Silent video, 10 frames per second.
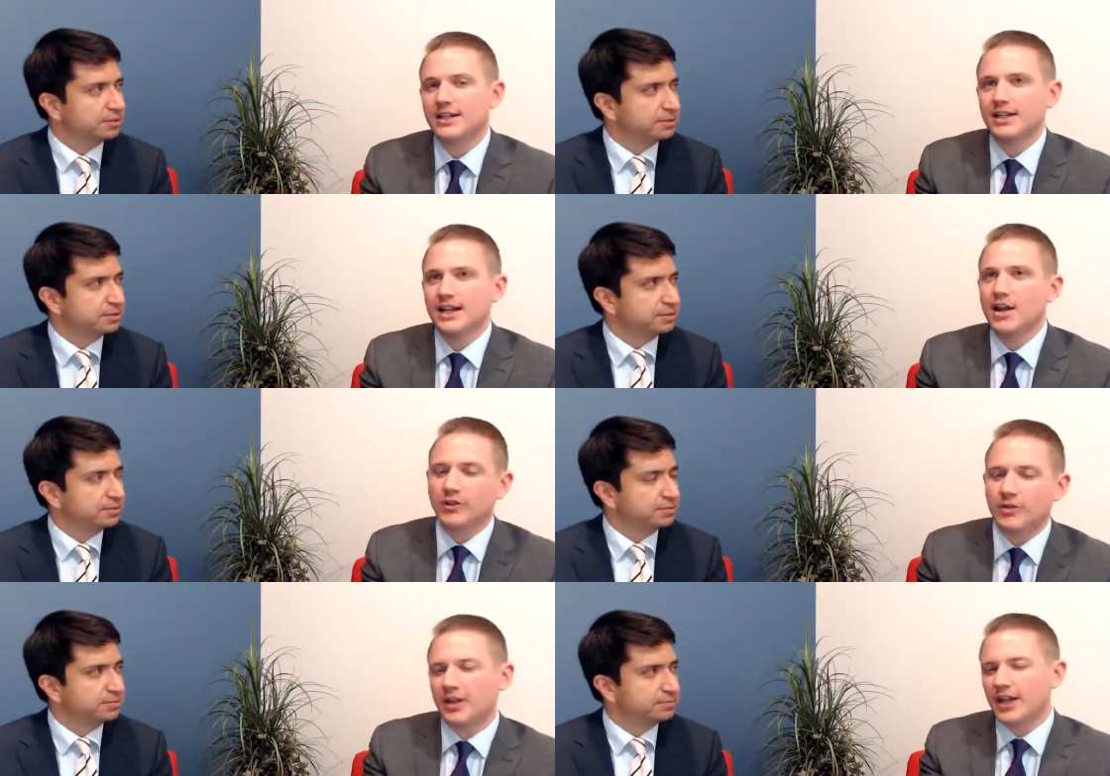Speaker 1: And
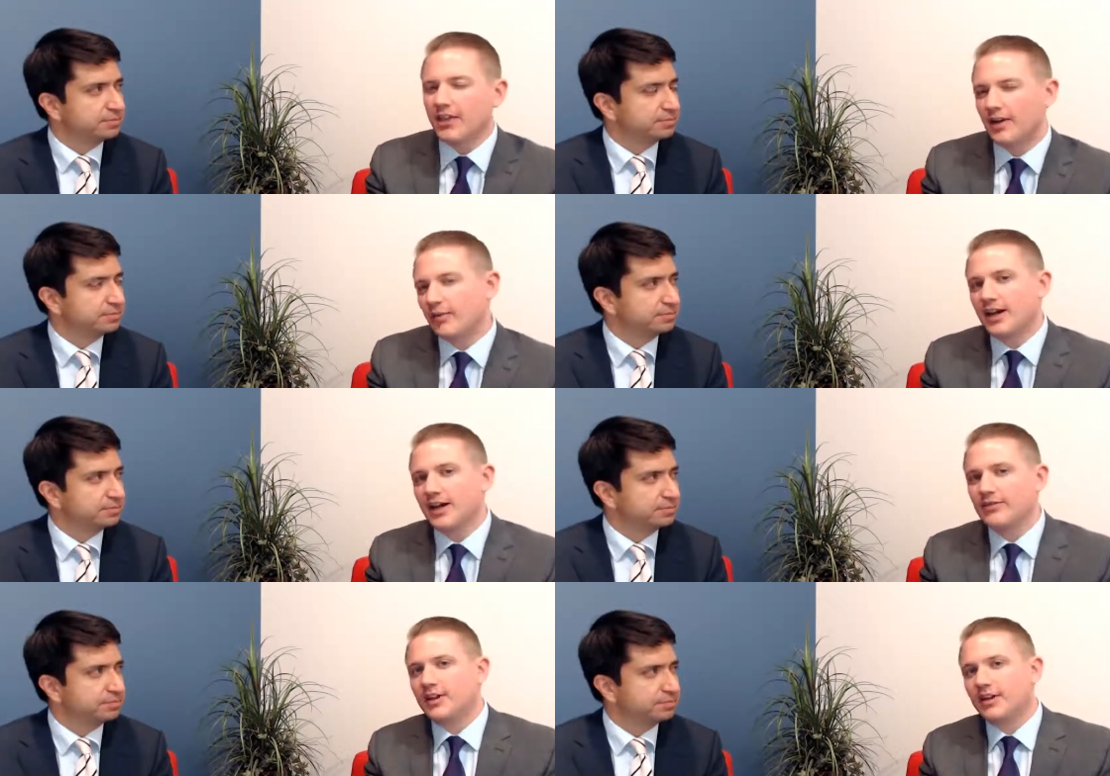ultimately, I think we kind
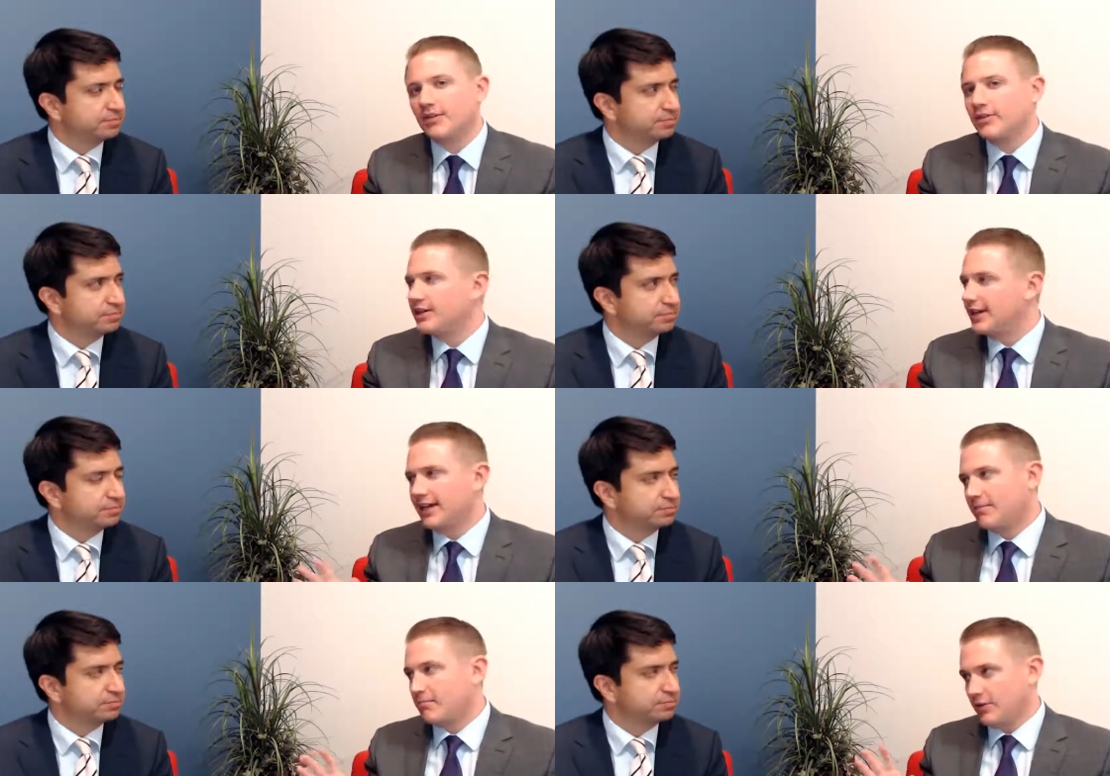of concluded,
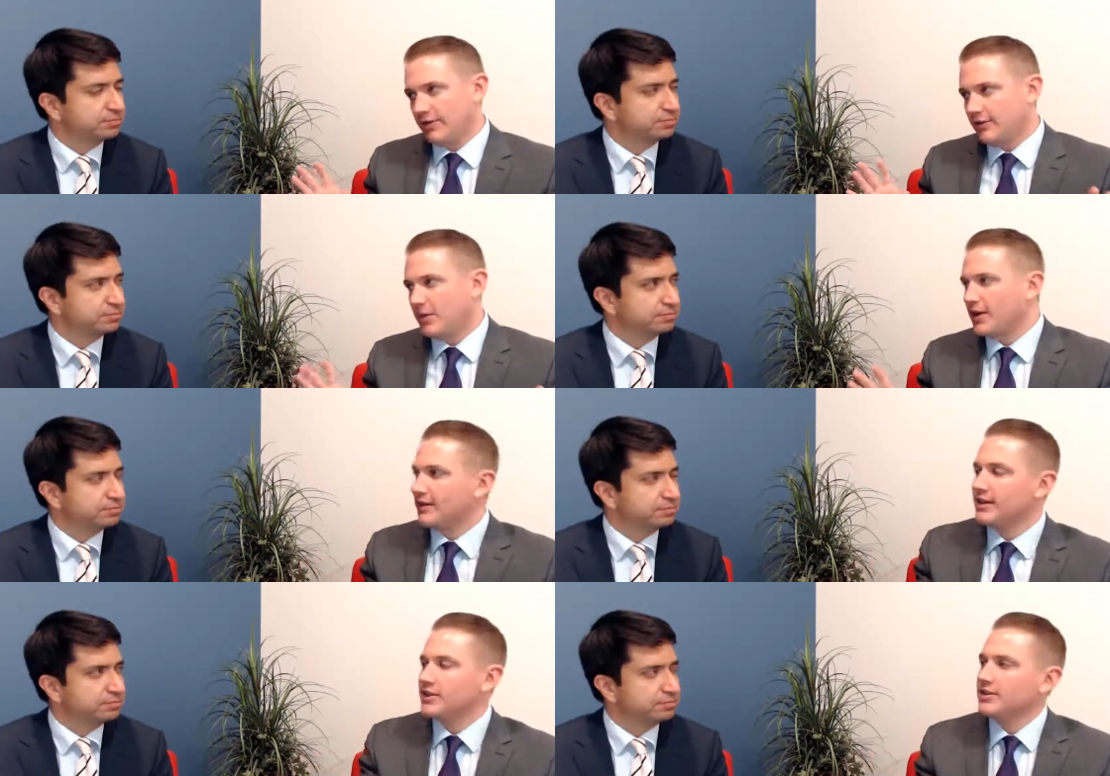again, purely
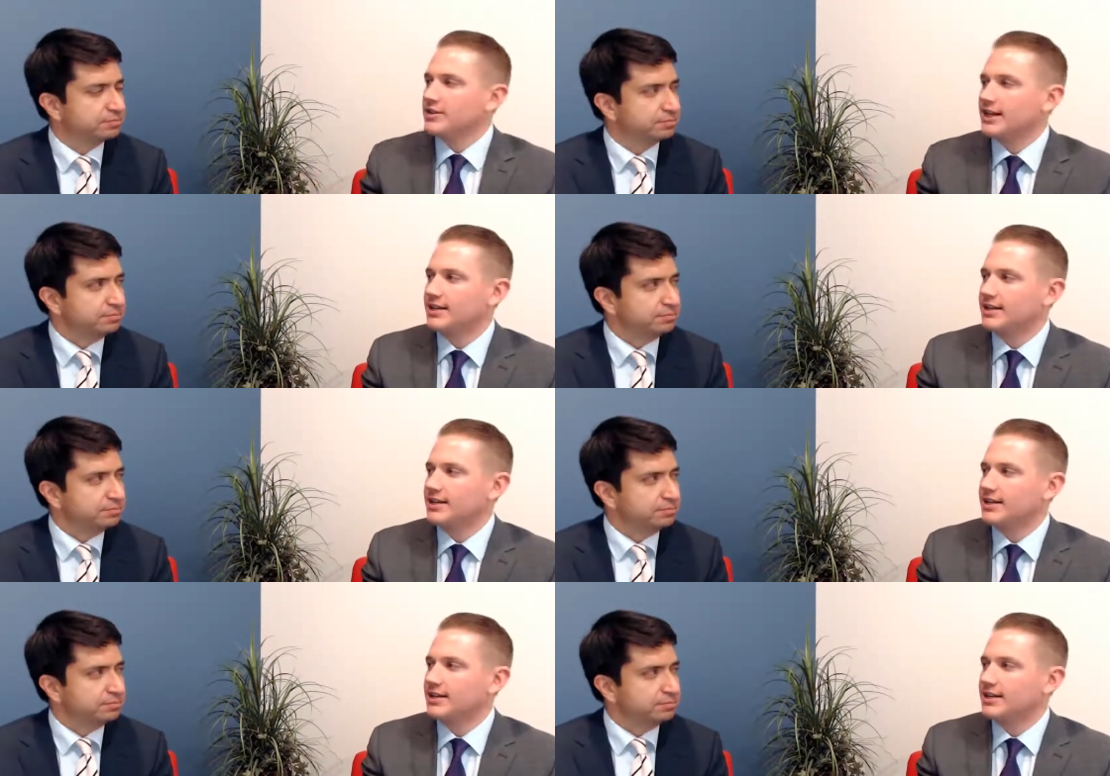speculation, that